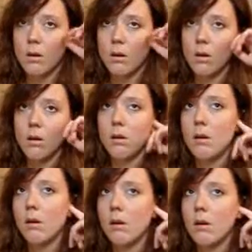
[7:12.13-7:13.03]

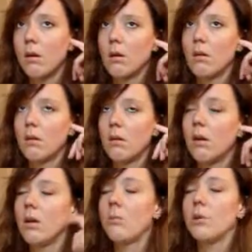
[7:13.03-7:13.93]
Uh,
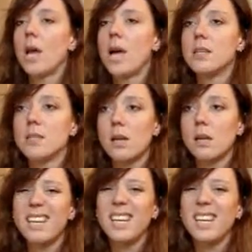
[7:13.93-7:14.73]
I realize that,